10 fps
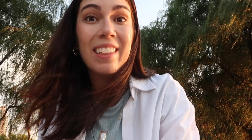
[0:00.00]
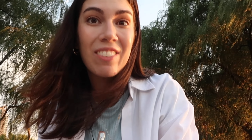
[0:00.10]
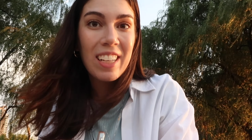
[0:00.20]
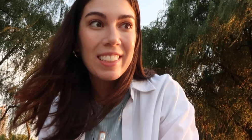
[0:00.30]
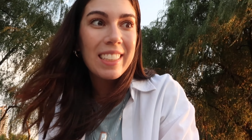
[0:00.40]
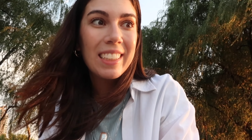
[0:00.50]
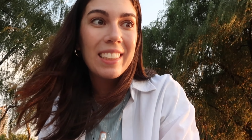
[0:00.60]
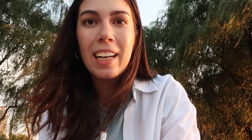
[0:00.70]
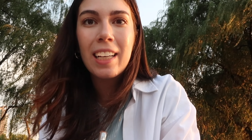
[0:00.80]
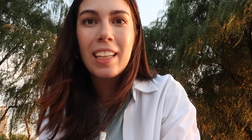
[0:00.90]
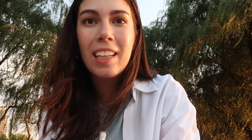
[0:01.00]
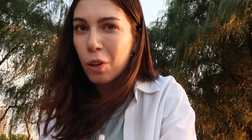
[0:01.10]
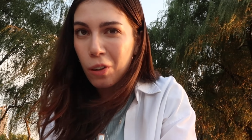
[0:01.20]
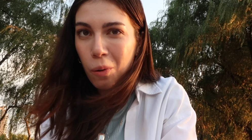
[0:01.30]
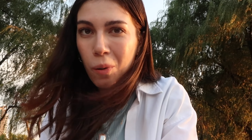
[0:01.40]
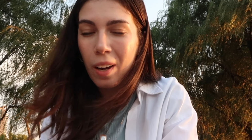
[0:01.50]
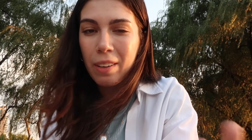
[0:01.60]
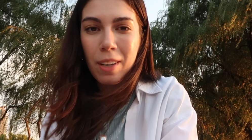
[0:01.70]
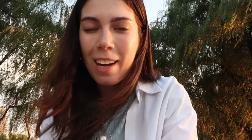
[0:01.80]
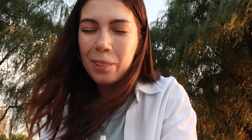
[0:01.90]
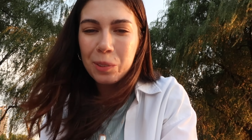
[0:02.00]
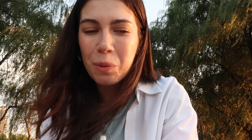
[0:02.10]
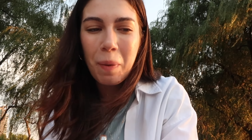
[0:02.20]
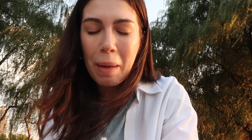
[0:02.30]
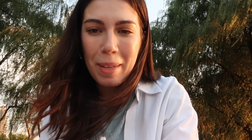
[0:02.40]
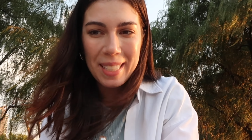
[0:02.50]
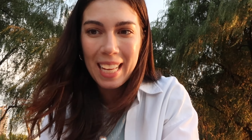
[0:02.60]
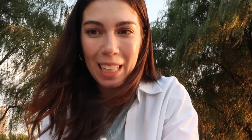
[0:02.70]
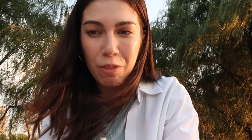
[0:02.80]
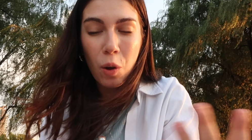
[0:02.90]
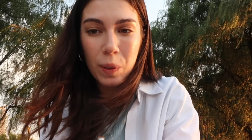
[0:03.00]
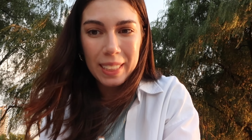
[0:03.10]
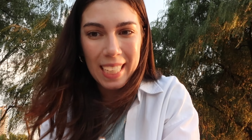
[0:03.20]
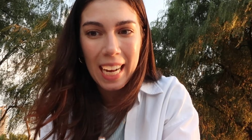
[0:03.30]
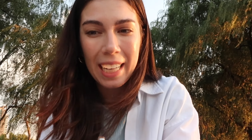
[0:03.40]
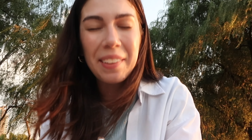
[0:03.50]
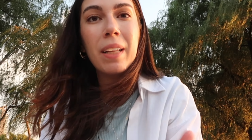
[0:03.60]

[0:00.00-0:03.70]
granted, I go around by myself all the time.